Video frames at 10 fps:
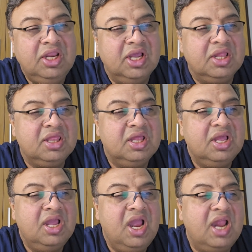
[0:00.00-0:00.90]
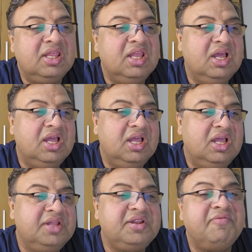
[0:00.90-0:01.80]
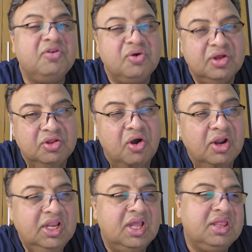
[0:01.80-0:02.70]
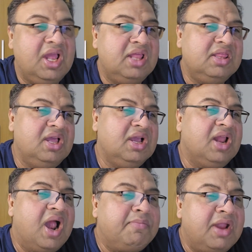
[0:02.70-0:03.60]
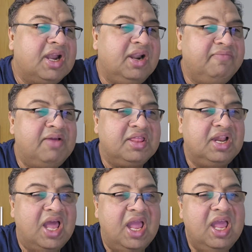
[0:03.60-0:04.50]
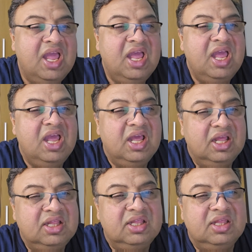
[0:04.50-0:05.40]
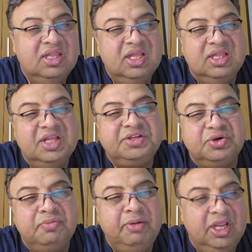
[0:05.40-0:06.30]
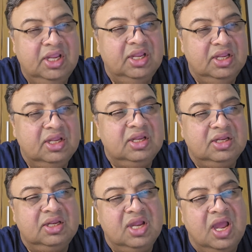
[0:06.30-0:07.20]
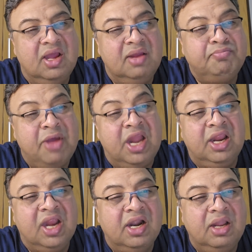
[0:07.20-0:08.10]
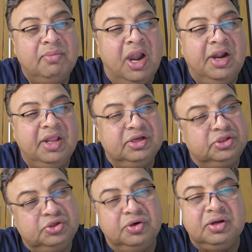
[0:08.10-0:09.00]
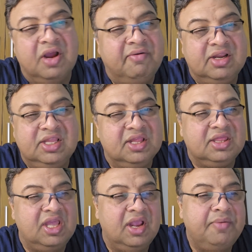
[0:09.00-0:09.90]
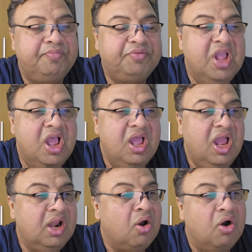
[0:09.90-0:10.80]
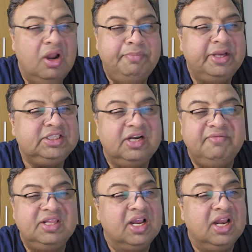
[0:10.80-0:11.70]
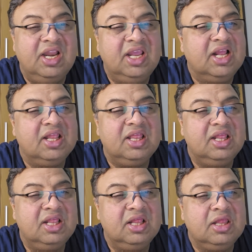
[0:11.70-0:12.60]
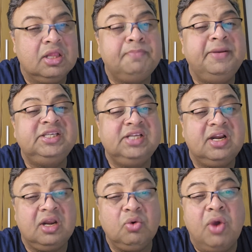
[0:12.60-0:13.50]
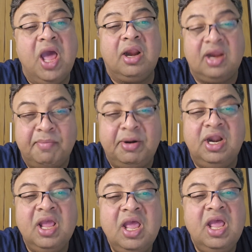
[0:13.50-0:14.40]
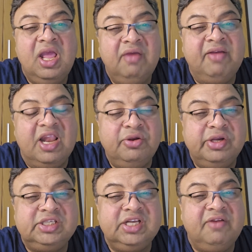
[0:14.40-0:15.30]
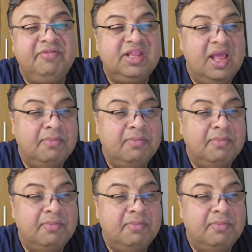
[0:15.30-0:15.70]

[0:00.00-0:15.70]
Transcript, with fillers: aureus, and the Staphylococcus aureus and the gram-negative bacilli. This should be uh, empiric antibiotic should cover this thing. And all patients with the clinical suspicion require rapid evaluation